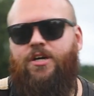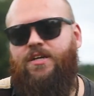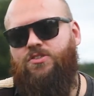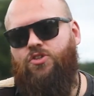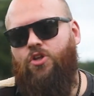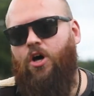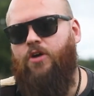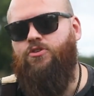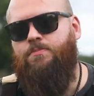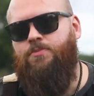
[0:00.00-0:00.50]
is
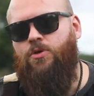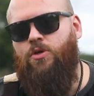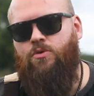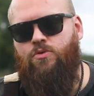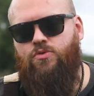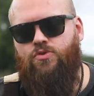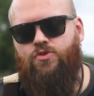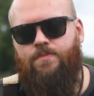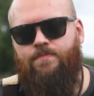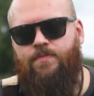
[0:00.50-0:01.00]
not
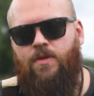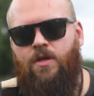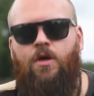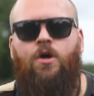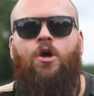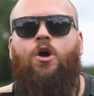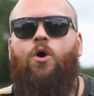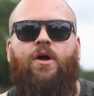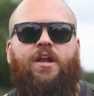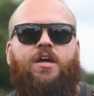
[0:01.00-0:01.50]
abused.
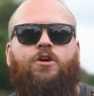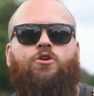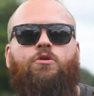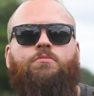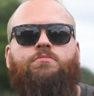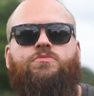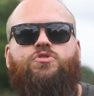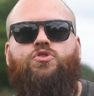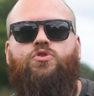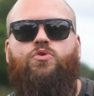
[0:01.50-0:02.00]
When it
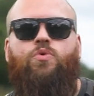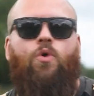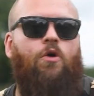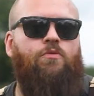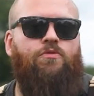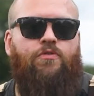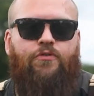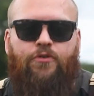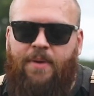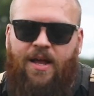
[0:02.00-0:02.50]
comes to
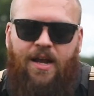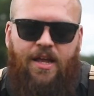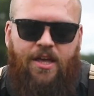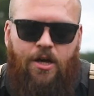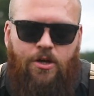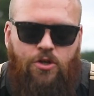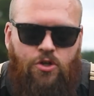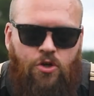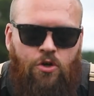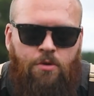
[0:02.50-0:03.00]

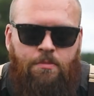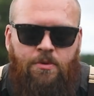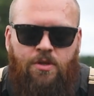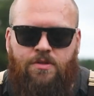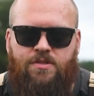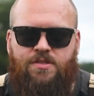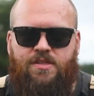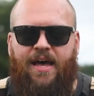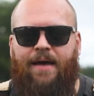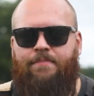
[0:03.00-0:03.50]
unfamiliar
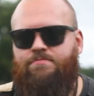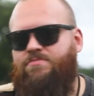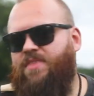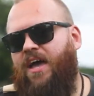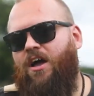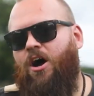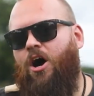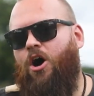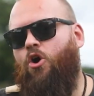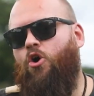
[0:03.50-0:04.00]
humans, then,
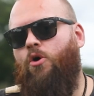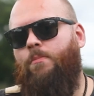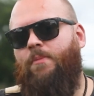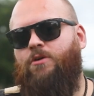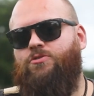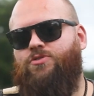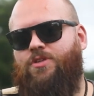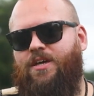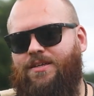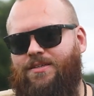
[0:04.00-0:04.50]
they are
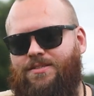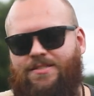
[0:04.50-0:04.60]
almost